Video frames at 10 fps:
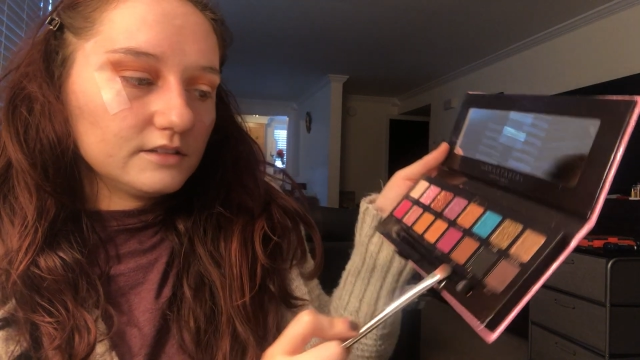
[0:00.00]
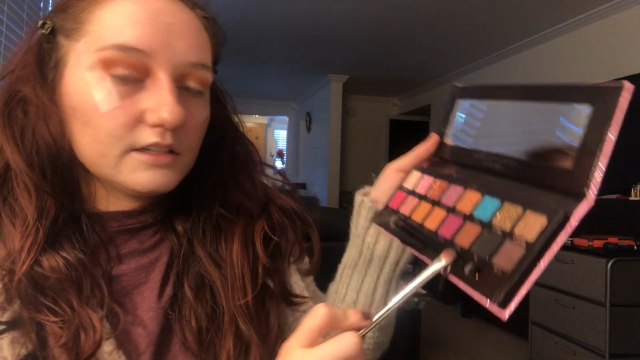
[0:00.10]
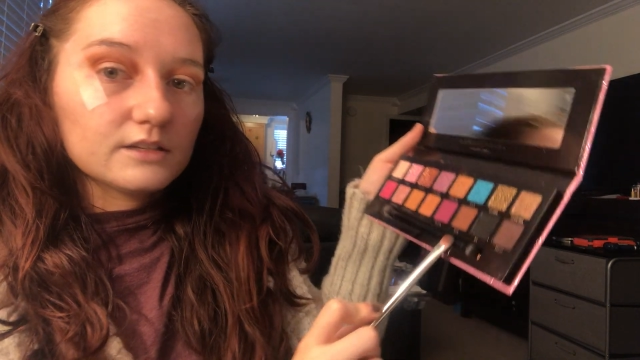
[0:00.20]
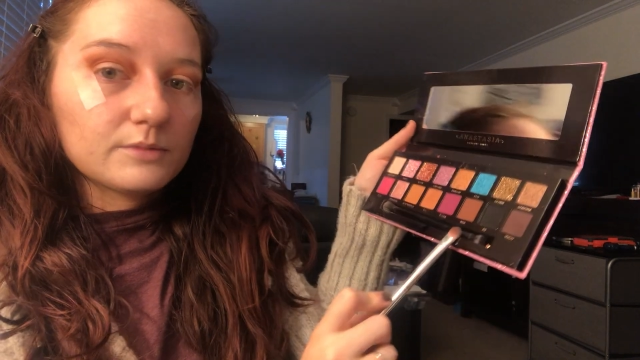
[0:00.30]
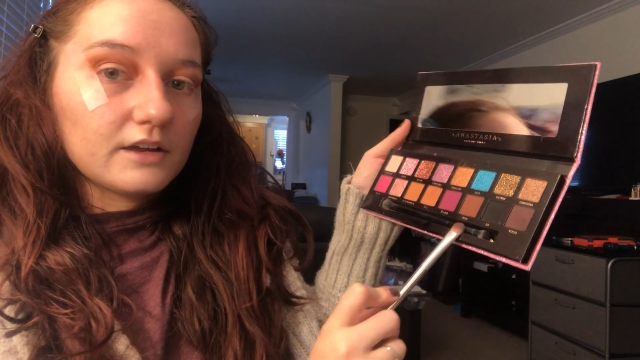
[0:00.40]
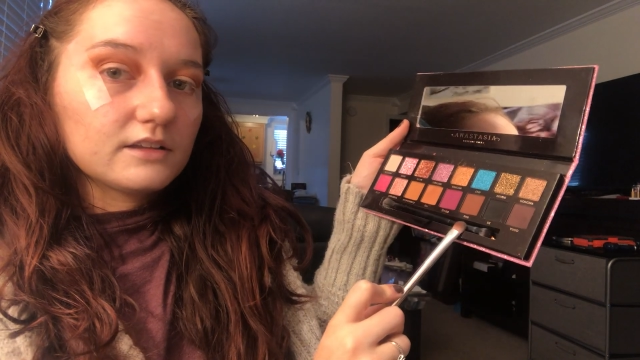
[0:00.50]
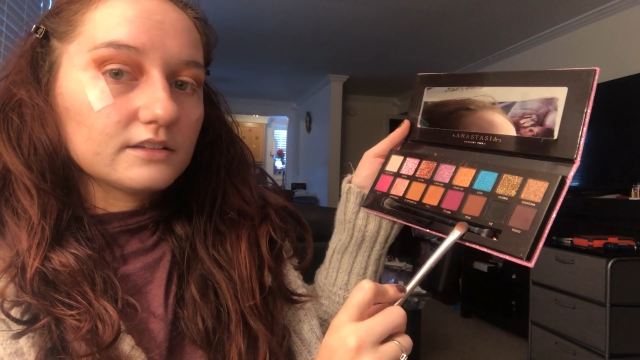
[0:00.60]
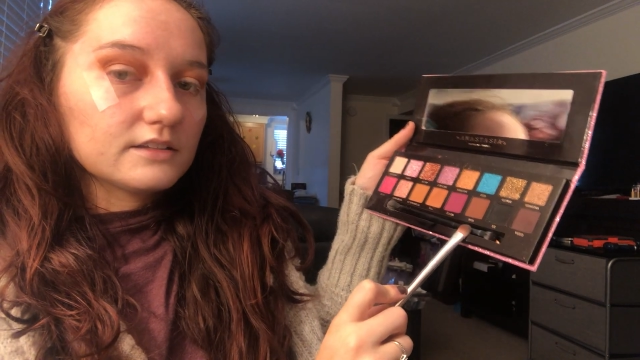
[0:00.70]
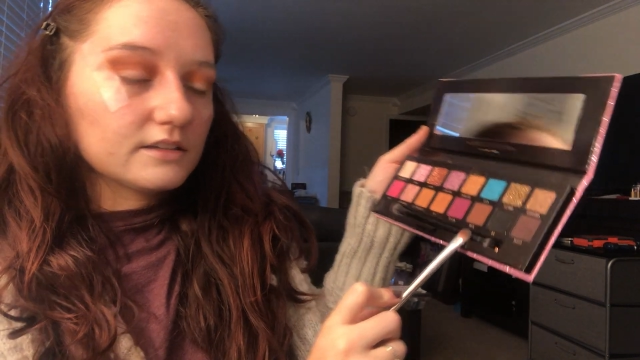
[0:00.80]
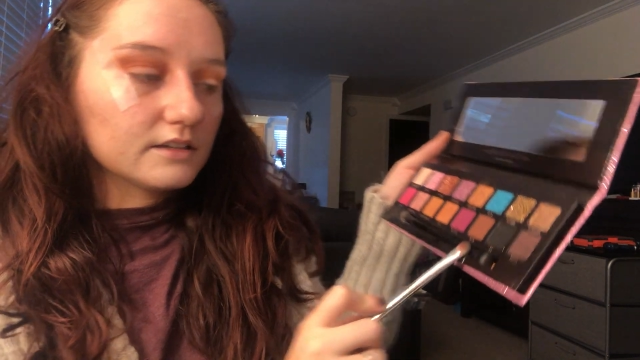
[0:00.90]
in the
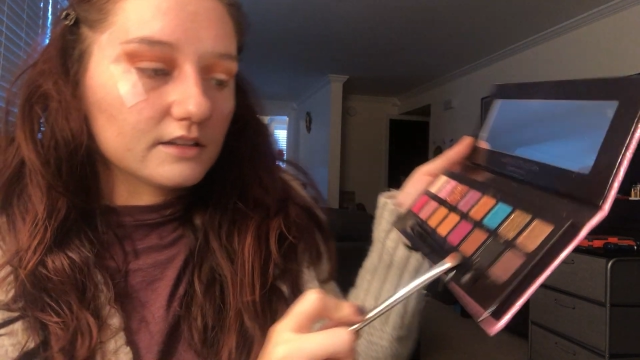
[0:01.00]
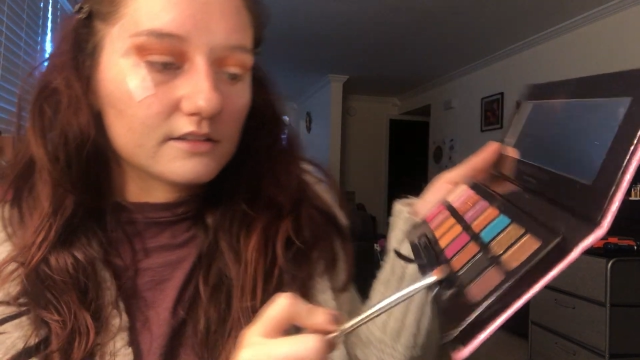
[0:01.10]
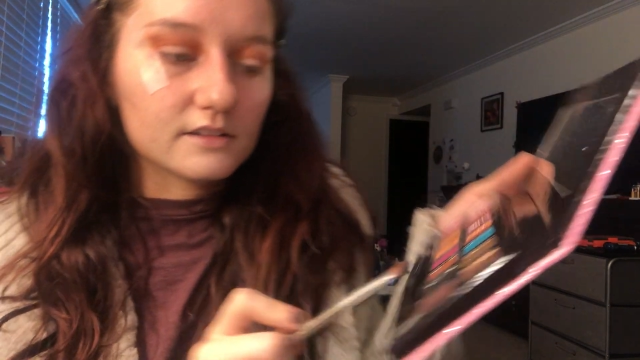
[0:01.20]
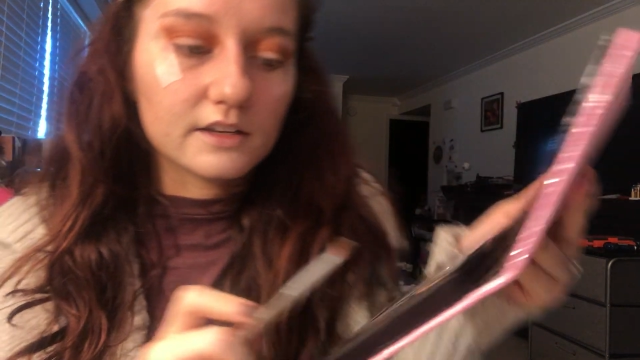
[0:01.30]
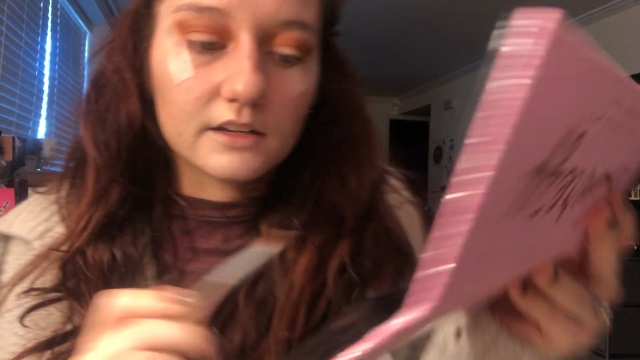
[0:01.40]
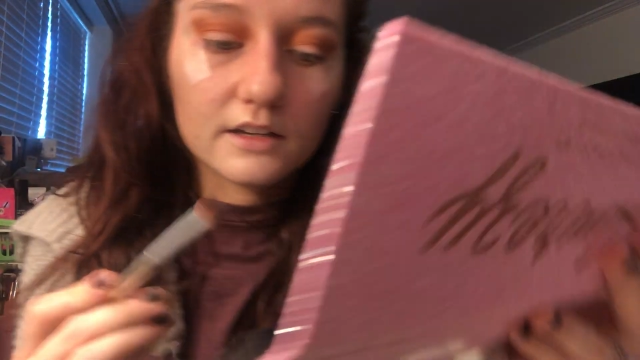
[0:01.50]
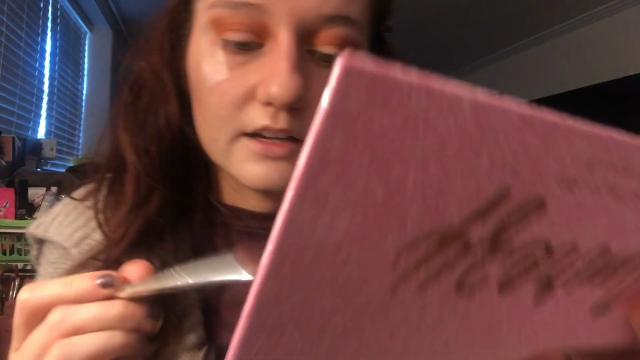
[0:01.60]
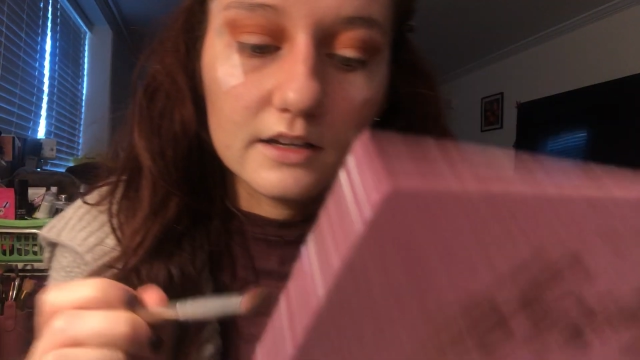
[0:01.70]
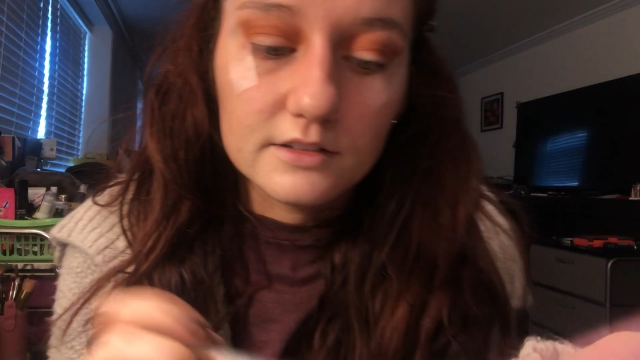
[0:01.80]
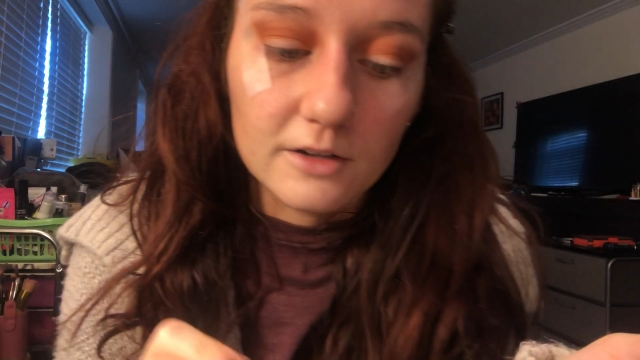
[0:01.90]
palette, and it's like
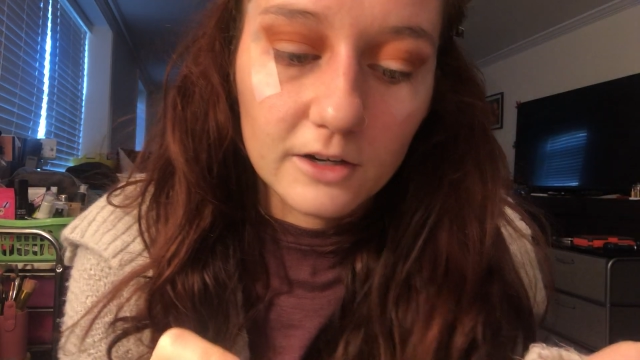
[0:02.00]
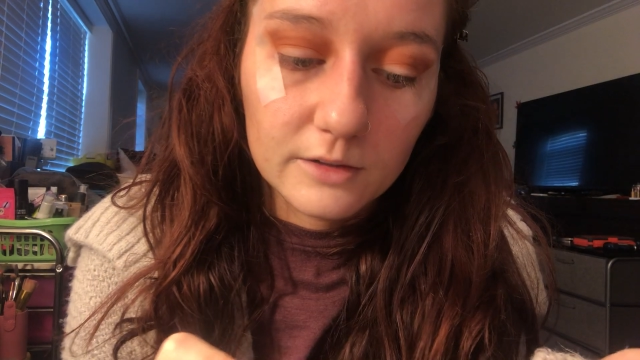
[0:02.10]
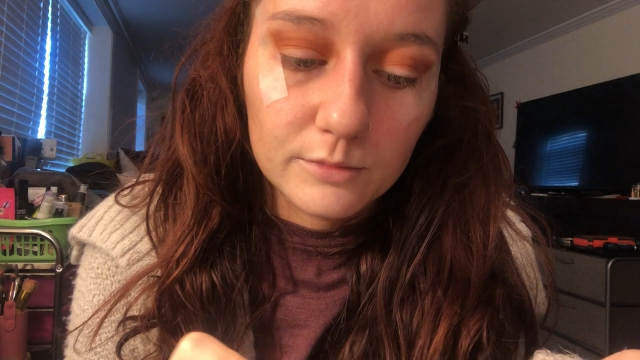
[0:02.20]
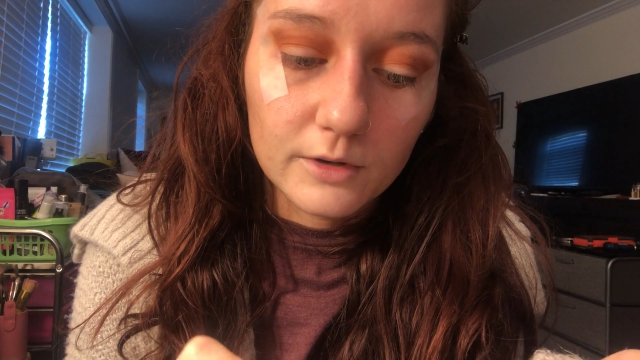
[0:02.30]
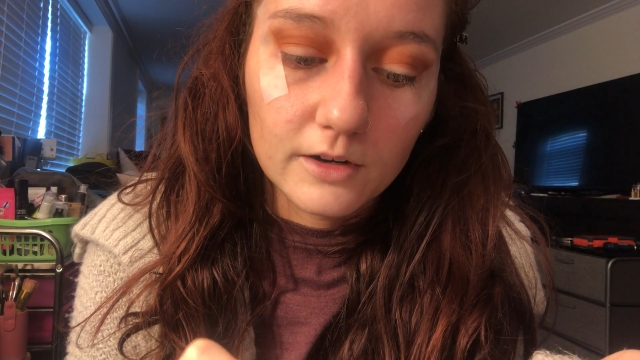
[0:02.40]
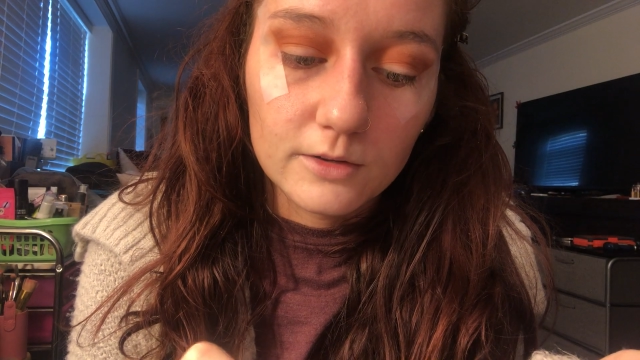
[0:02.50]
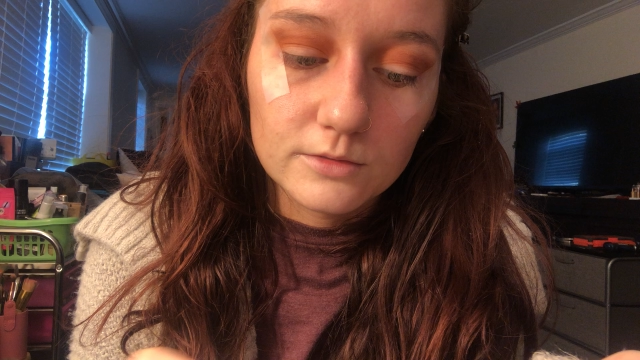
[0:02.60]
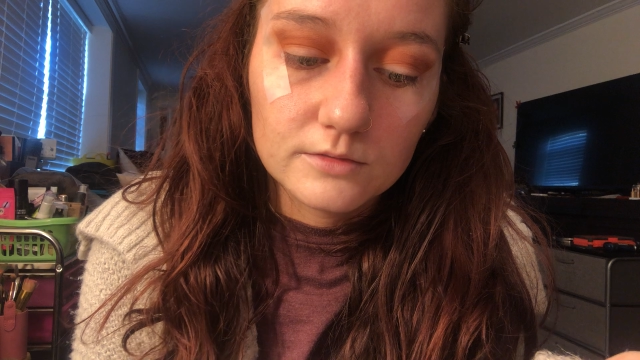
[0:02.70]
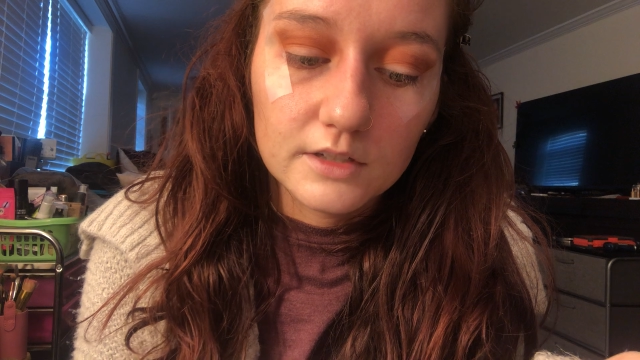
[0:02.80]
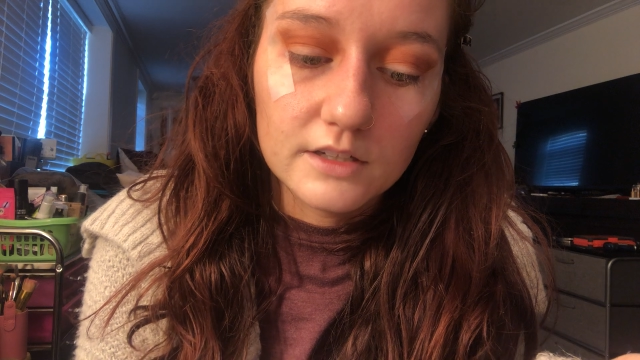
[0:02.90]
a dark brown,